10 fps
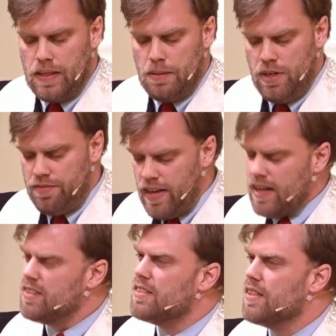But if that
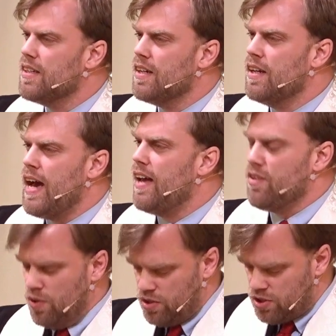is not
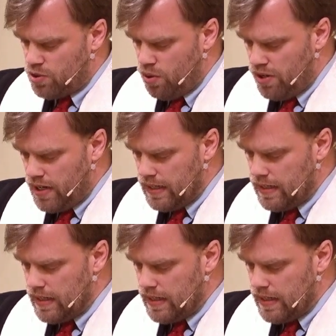your story,